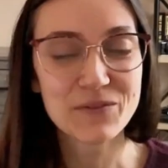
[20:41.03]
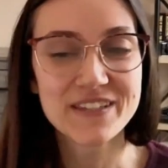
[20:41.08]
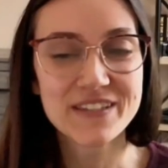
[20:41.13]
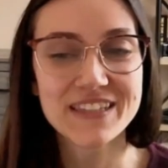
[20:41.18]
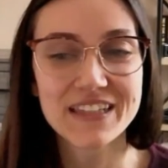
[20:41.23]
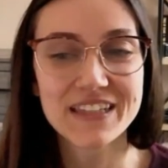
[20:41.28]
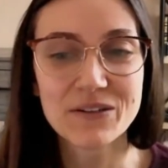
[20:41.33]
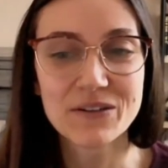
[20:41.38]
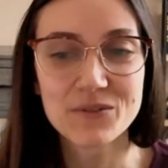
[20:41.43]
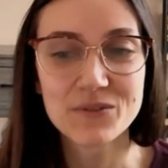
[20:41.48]

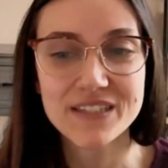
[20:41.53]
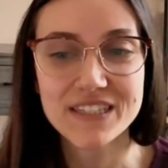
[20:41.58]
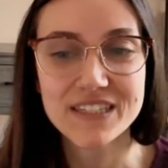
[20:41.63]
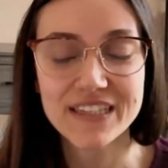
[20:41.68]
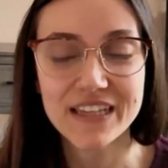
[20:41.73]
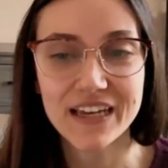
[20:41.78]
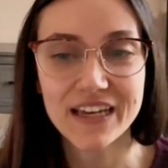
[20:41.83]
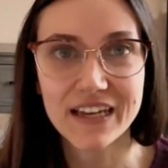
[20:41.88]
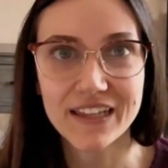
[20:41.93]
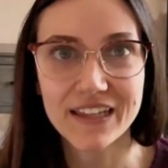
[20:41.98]

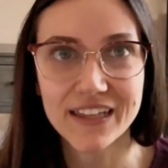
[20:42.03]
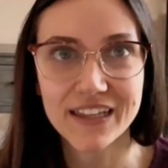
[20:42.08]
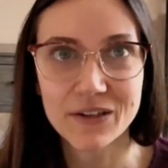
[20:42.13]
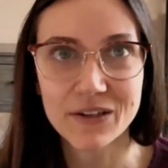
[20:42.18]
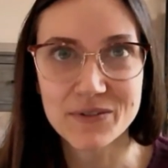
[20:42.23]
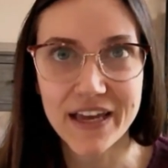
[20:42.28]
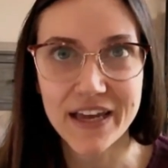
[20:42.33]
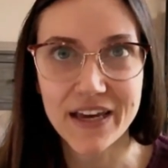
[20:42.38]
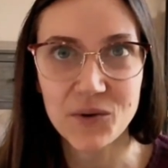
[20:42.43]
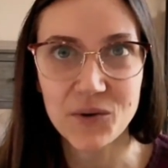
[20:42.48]
I think it was
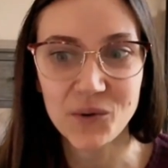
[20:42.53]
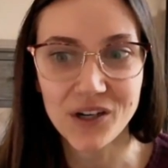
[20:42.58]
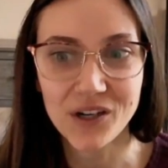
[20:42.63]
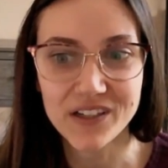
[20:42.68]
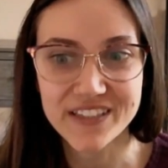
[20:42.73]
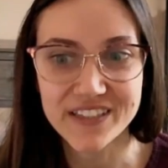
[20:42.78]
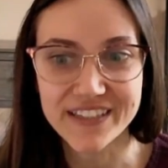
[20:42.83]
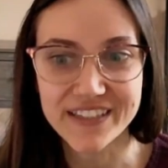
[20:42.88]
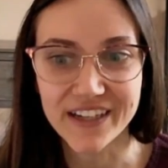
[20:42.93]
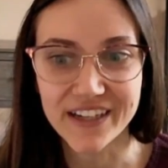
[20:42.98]
AWOL
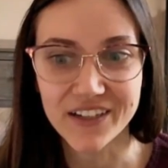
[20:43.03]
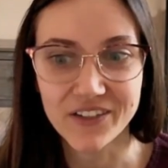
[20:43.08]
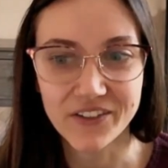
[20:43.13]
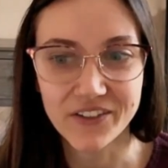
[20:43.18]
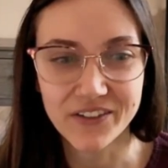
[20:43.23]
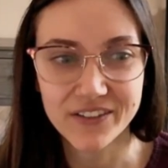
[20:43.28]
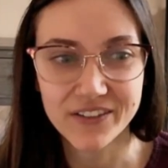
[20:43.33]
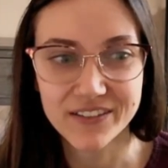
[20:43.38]
sale.